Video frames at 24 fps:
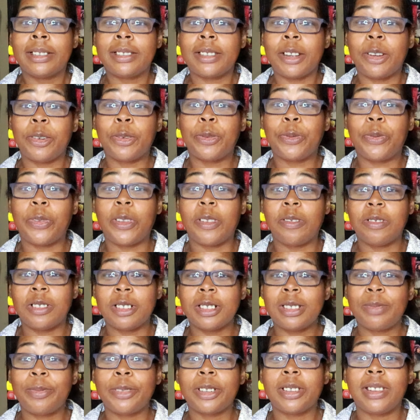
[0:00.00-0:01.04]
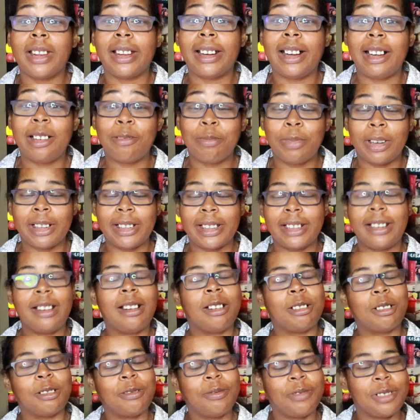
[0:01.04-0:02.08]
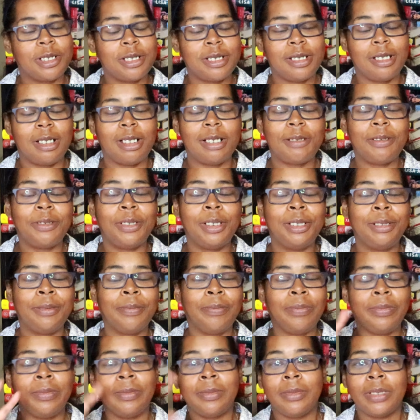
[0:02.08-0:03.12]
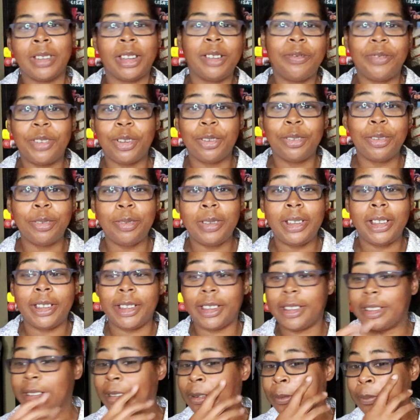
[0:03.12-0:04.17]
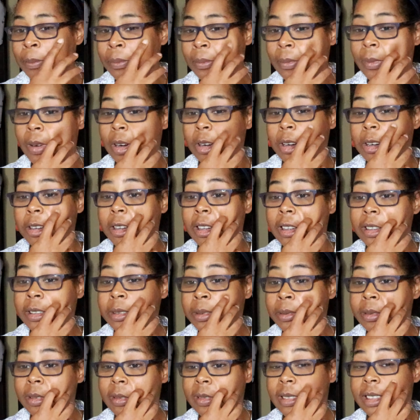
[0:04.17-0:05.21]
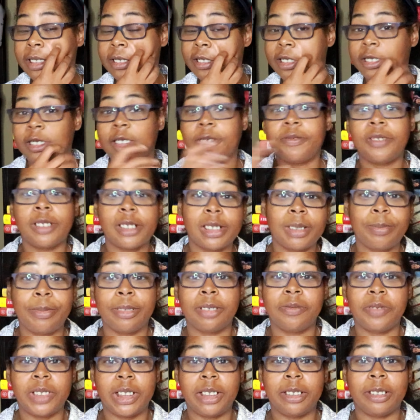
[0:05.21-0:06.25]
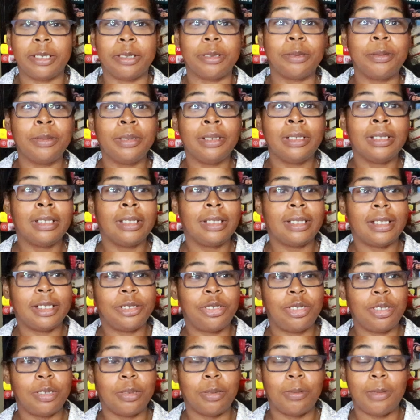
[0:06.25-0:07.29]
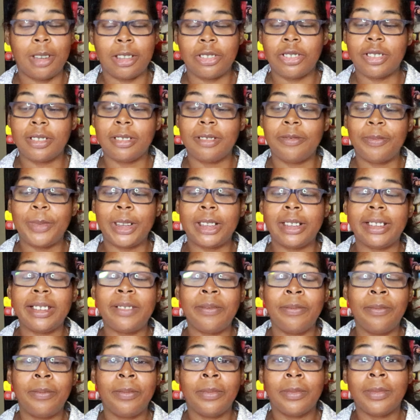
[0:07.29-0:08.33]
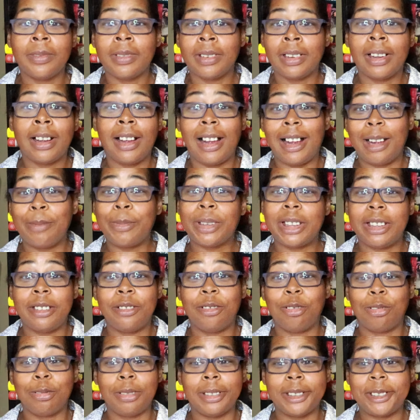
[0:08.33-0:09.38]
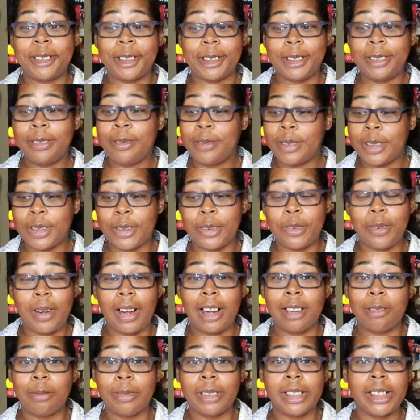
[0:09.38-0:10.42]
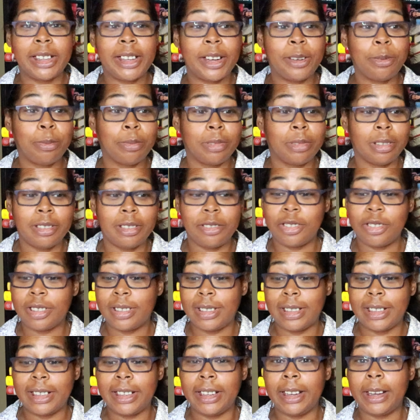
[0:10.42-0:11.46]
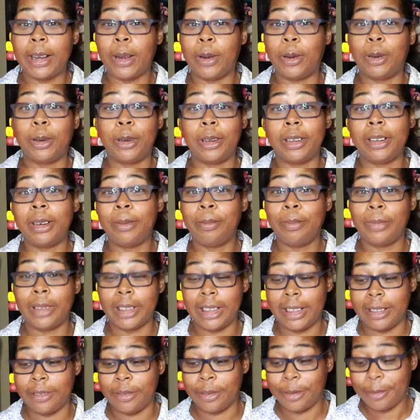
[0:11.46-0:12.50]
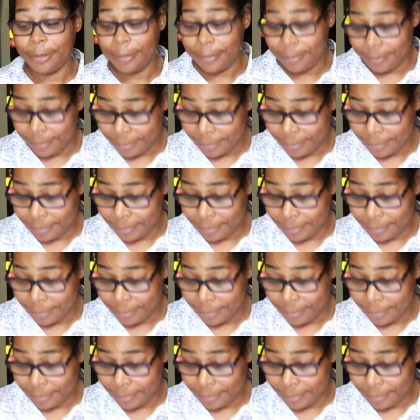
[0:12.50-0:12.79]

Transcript: So the first book that I read, uh, first off, if you're new here, or this is the first book video that you are watching of mine, I'm a Kindle reader. So I read religiously on my Kindle.